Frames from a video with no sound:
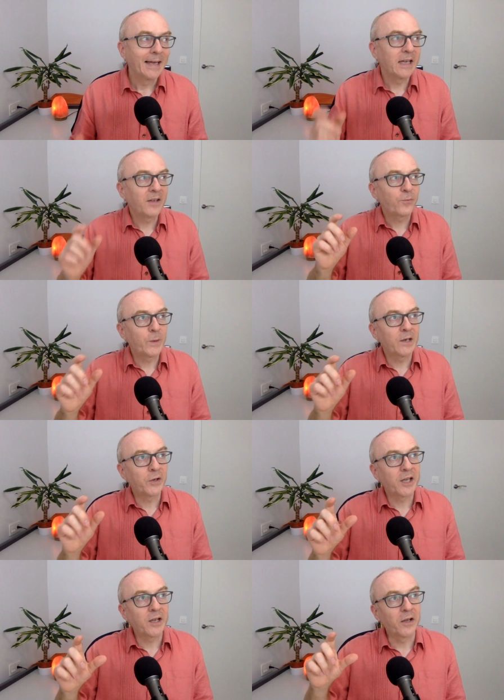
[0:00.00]
If we're
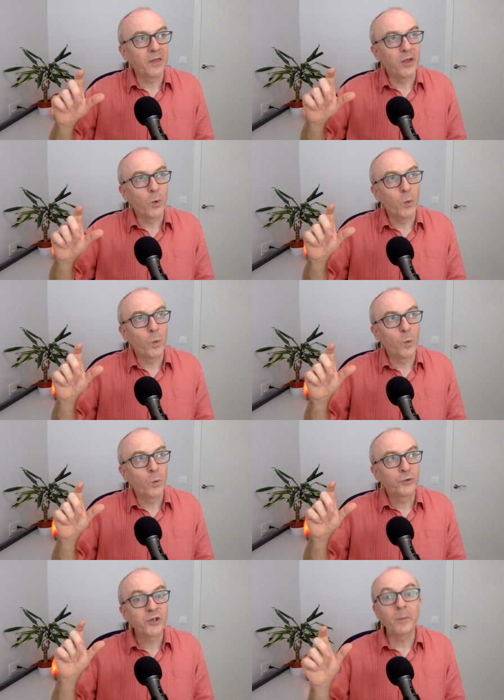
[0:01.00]
looking at the
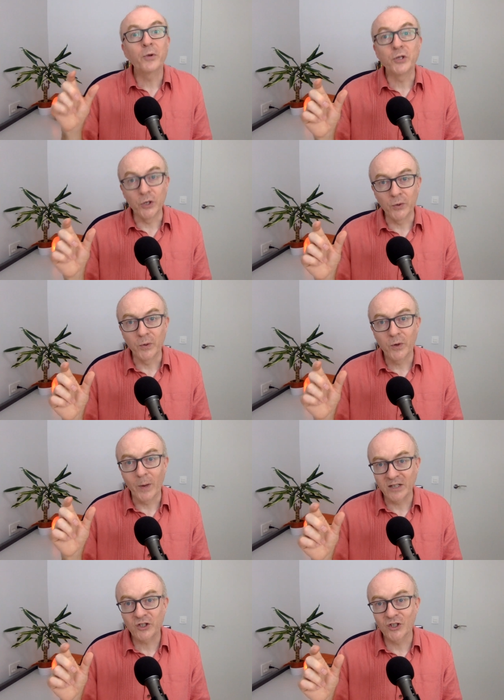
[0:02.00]
W
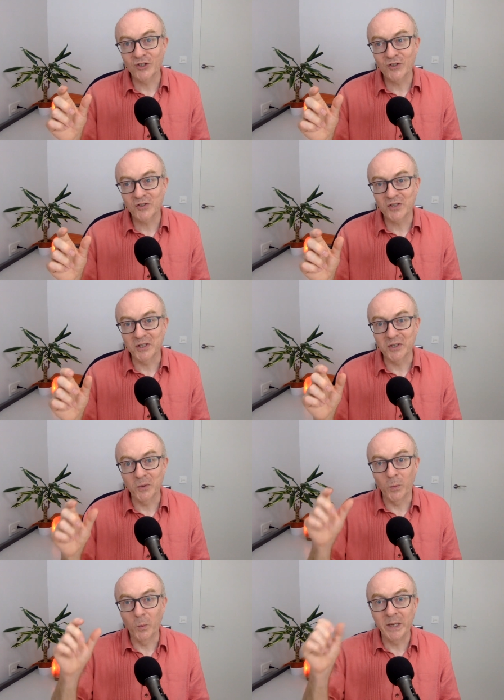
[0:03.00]
questions,
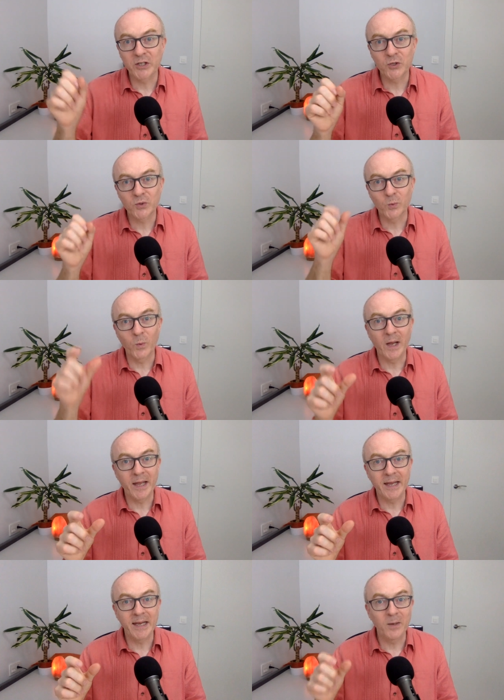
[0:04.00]
the which
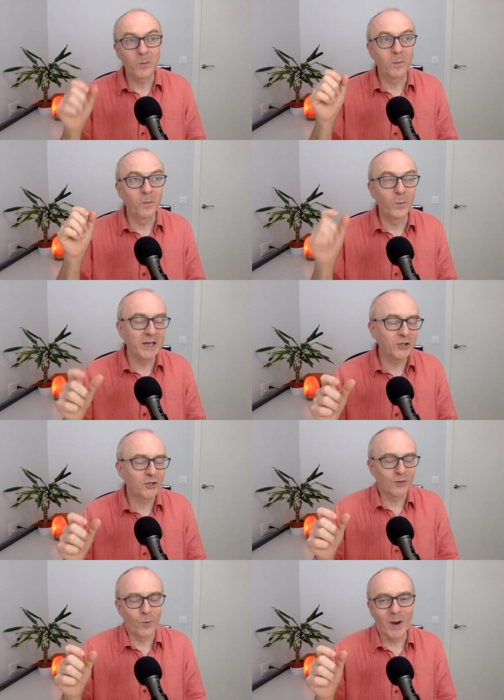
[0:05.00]
way,
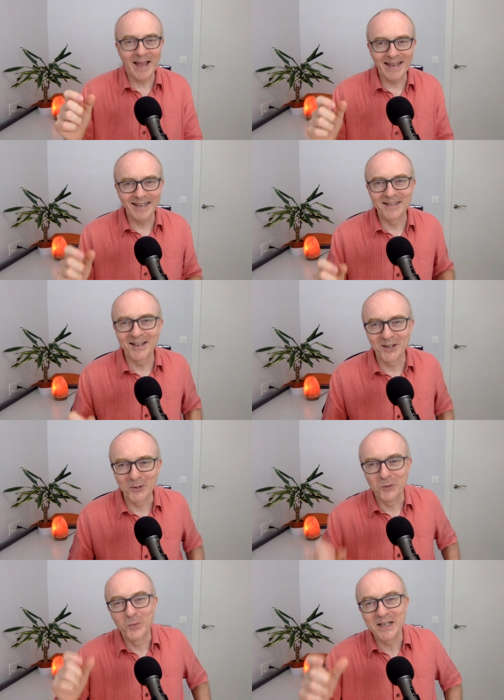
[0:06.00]
which way,
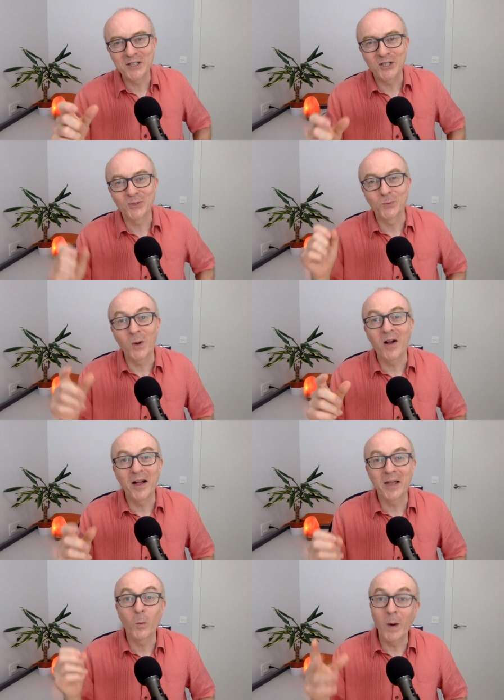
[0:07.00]
no, which,
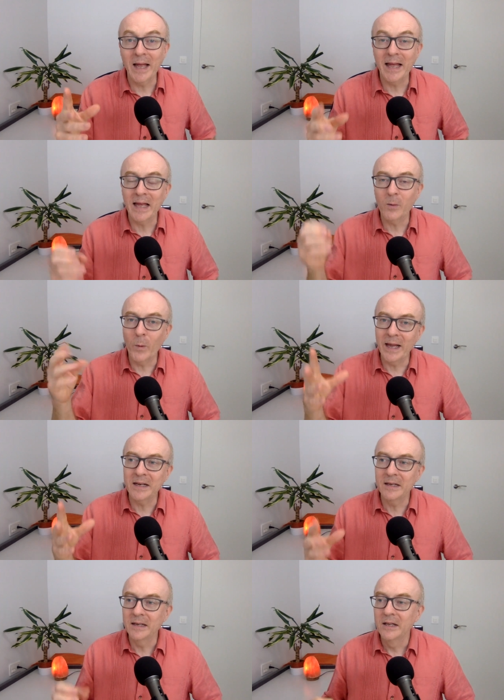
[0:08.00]
why, where,
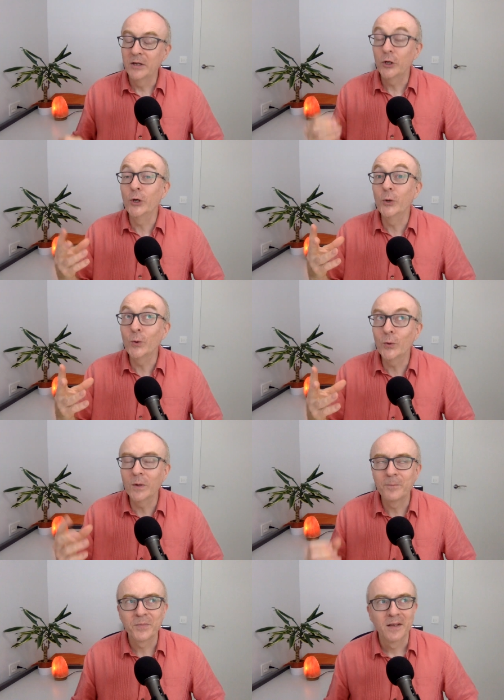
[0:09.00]
when, who,